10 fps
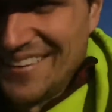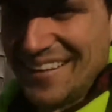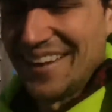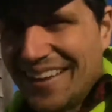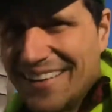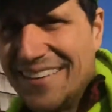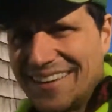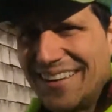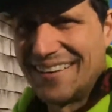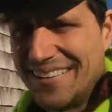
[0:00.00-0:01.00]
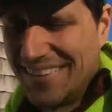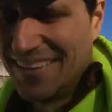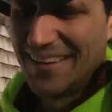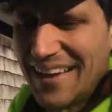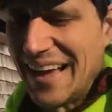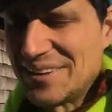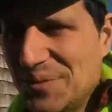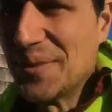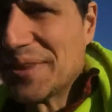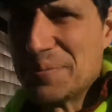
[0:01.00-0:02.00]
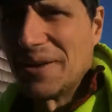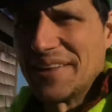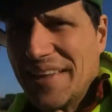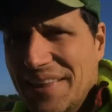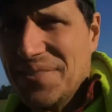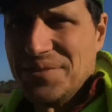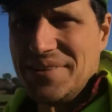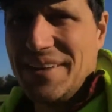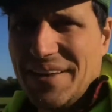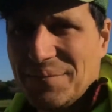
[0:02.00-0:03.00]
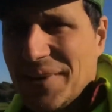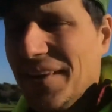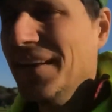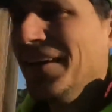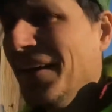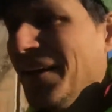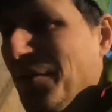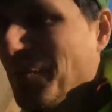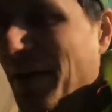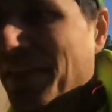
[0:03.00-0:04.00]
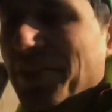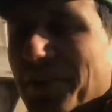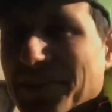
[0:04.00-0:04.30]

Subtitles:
and I do this process 3 times. By the 3rd